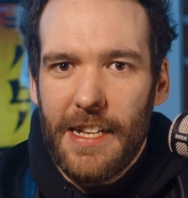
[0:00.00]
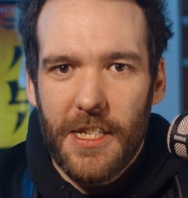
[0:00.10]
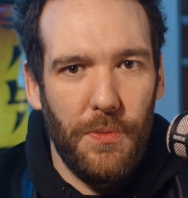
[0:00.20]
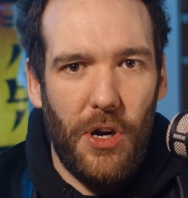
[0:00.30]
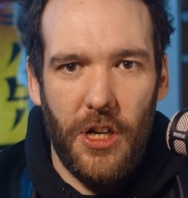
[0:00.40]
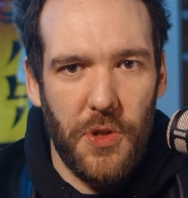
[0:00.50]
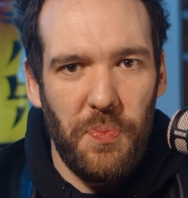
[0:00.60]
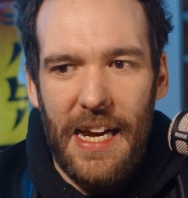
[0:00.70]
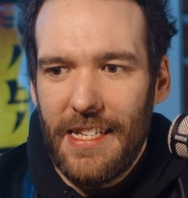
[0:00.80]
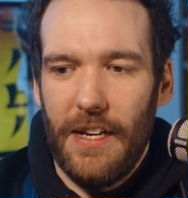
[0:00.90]
that small
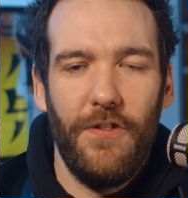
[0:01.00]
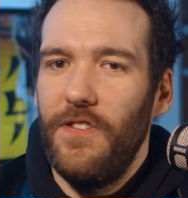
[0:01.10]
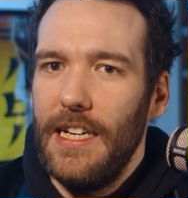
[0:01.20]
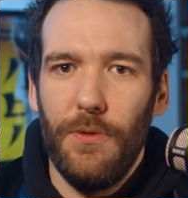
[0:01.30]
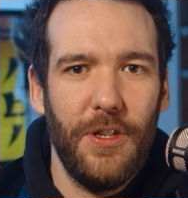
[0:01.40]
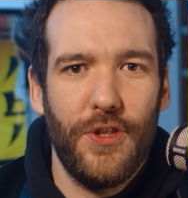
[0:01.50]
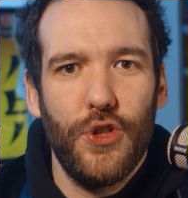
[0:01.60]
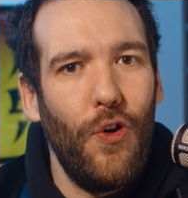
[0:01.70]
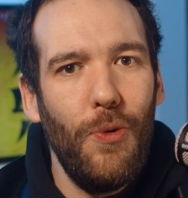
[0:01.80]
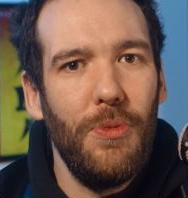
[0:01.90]
space and fill it with
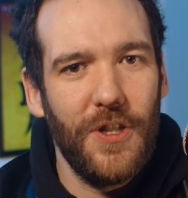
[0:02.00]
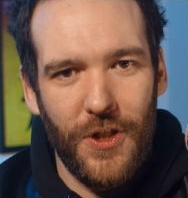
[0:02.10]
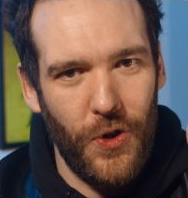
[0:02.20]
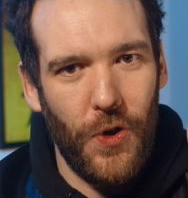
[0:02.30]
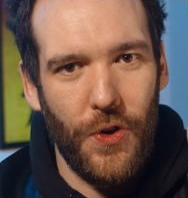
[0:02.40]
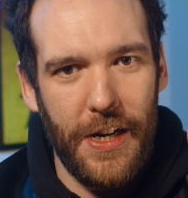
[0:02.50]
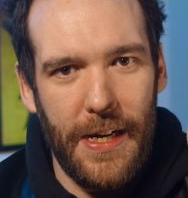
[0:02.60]
so much story.